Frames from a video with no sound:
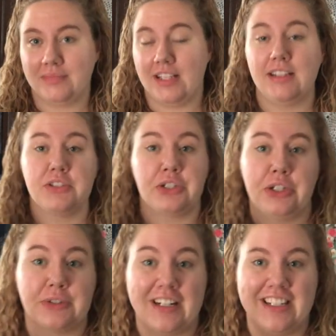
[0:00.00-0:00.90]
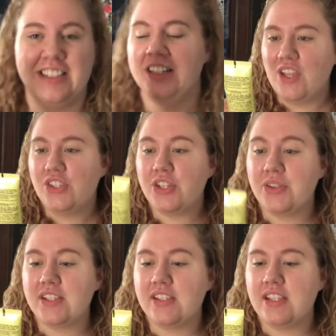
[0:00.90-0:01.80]
at least tolerate it. So
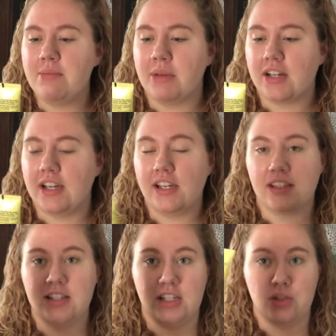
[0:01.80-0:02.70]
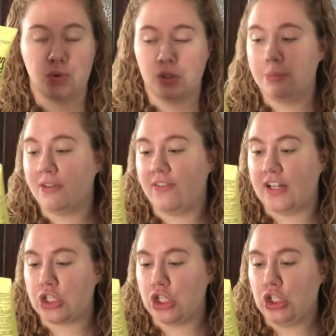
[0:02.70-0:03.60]
this is the Marc Anthony True
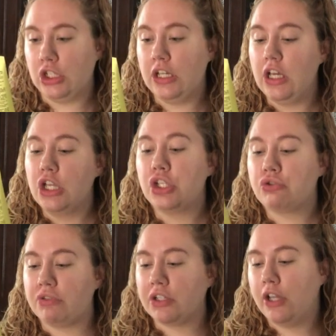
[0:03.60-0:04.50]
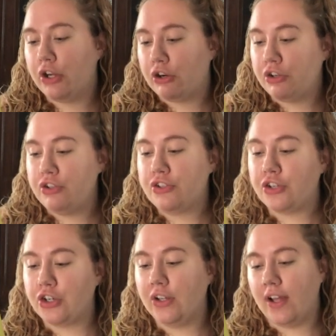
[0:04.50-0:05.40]
Professional Strictly Curls
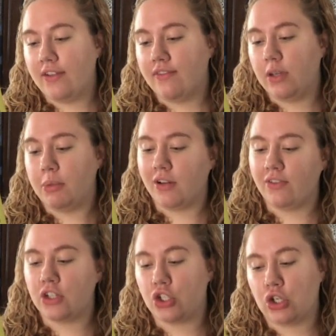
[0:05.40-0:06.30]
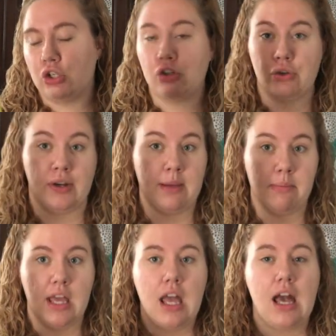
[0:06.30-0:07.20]
Curl and the Perfect Curl Cream.
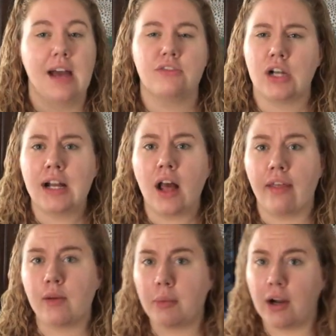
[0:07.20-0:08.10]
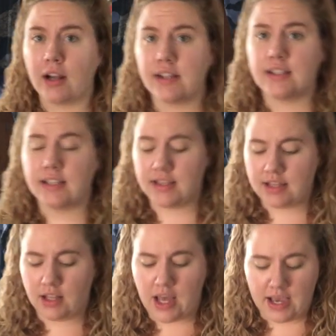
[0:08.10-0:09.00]
I've tried other products in
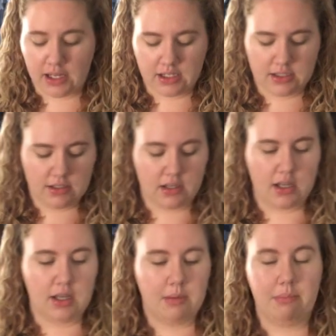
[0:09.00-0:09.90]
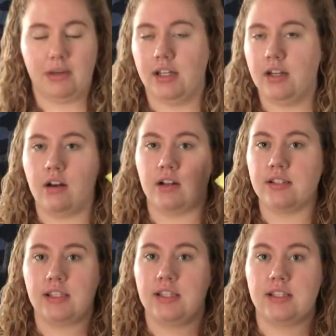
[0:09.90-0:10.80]
the line, but
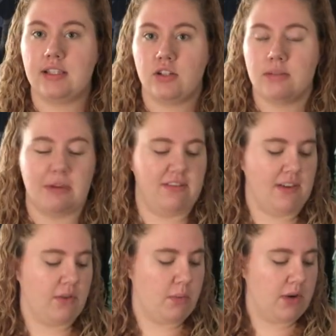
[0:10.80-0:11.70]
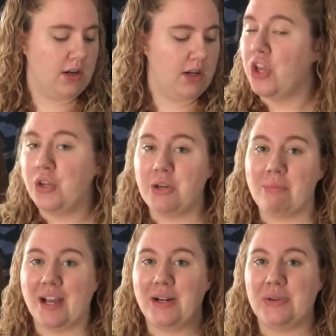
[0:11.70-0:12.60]
honestly, this is just my favorite one. You can
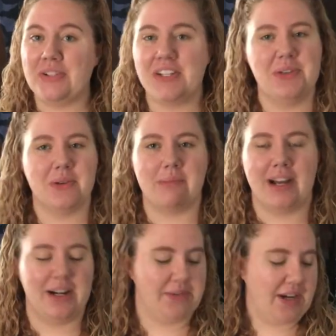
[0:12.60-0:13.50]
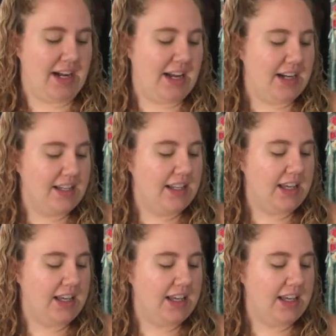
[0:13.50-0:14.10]
buy it at Ulta, you can buy it at Rite Aid,